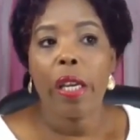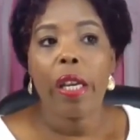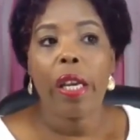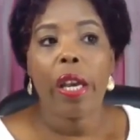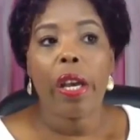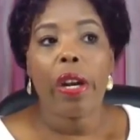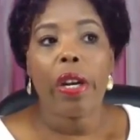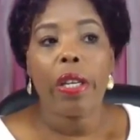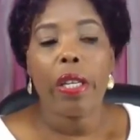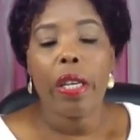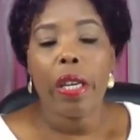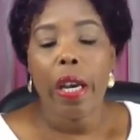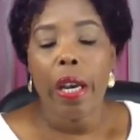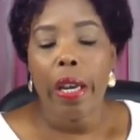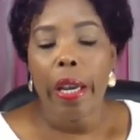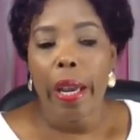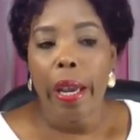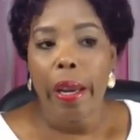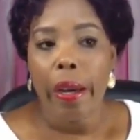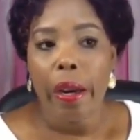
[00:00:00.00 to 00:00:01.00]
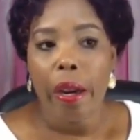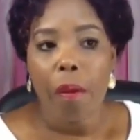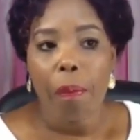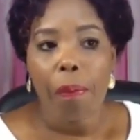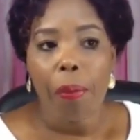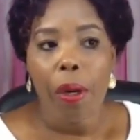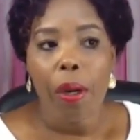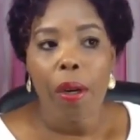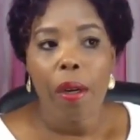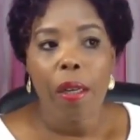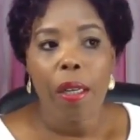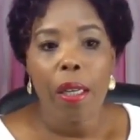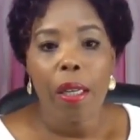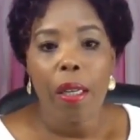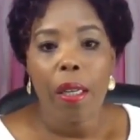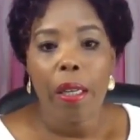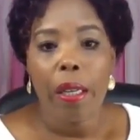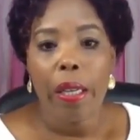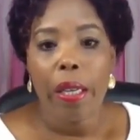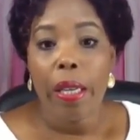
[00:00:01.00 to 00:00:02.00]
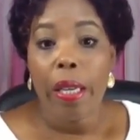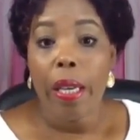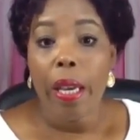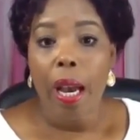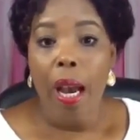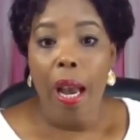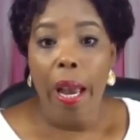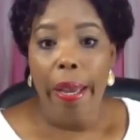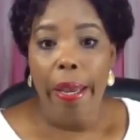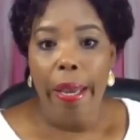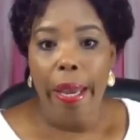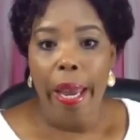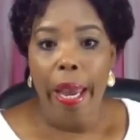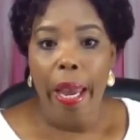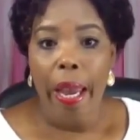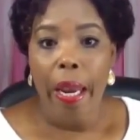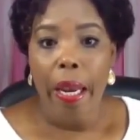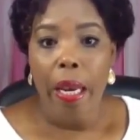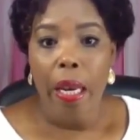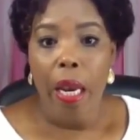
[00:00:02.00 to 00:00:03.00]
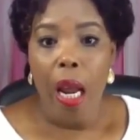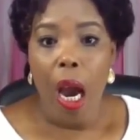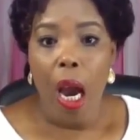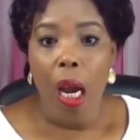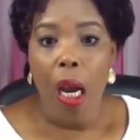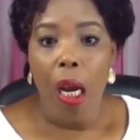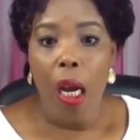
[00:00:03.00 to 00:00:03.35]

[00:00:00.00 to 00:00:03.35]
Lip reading: get an EIN number, EIN,